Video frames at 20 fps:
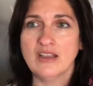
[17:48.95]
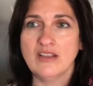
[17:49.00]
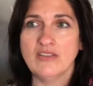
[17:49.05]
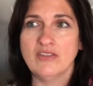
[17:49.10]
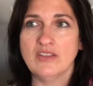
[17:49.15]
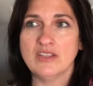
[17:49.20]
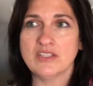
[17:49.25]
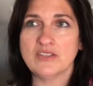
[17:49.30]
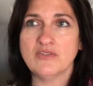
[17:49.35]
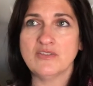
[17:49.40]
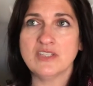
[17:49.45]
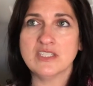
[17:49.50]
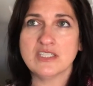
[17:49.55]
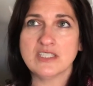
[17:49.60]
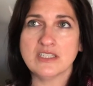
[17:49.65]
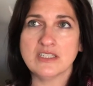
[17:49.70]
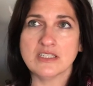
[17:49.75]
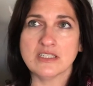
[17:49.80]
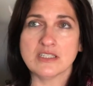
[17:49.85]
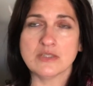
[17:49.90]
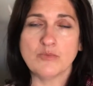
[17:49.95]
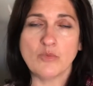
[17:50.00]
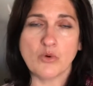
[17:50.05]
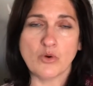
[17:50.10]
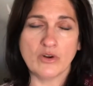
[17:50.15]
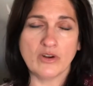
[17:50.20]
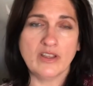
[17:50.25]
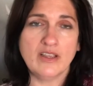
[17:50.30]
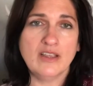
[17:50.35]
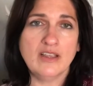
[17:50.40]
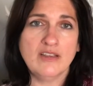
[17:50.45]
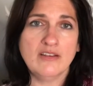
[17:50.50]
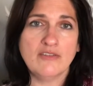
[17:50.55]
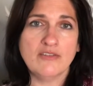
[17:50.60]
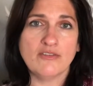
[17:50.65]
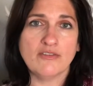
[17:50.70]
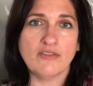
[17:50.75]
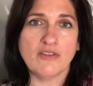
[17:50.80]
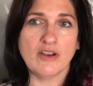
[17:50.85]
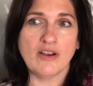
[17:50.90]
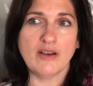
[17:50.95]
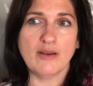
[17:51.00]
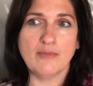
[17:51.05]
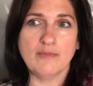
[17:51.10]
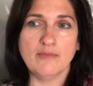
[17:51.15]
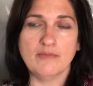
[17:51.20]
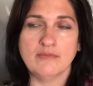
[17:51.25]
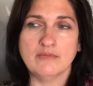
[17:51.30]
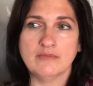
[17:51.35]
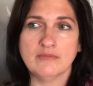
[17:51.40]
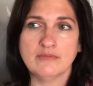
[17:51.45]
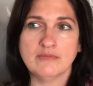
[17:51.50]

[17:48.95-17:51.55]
this visit this morning from,